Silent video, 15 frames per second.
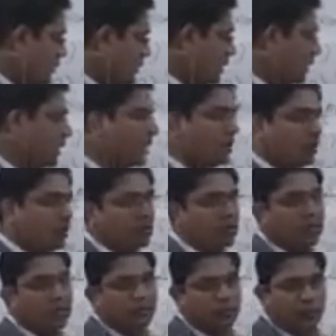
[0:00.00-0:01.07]
But again,
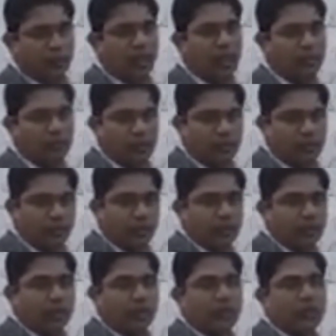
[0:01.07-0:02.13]
there is a caveat
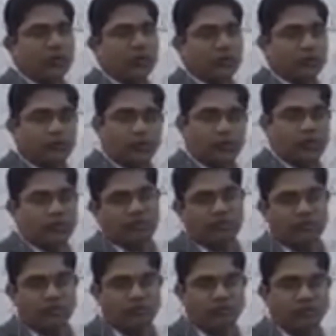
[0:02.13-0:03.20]
that is a basic
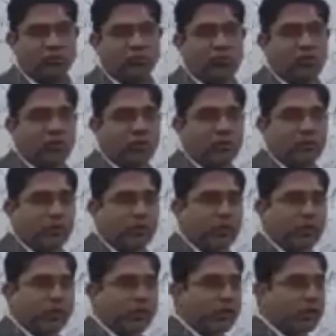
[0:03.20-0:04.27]
structure will not be
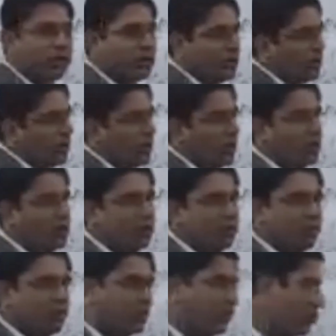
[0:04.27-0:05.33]
violated. And
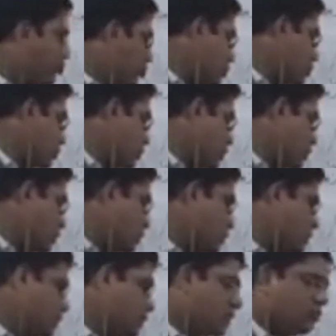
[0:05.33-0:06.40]
if it is so,
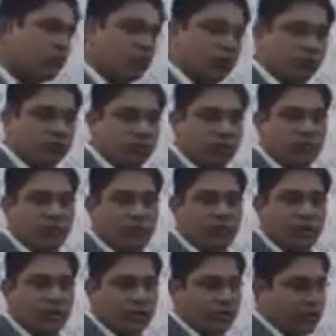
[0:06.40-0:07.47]
the judiciary will
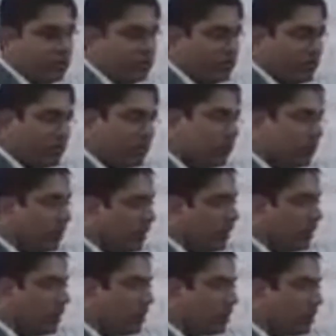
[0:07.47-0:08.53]
take the review
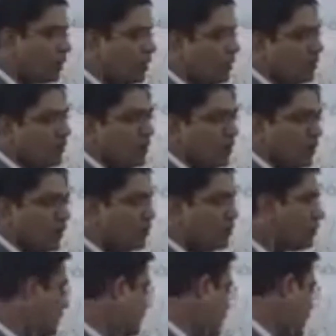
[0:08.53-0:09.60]
and it will
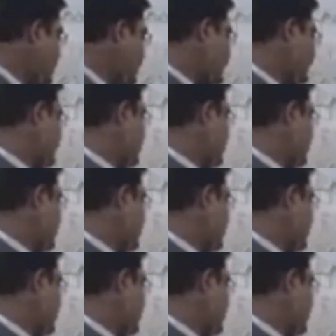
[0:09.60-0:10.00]
reinstate back.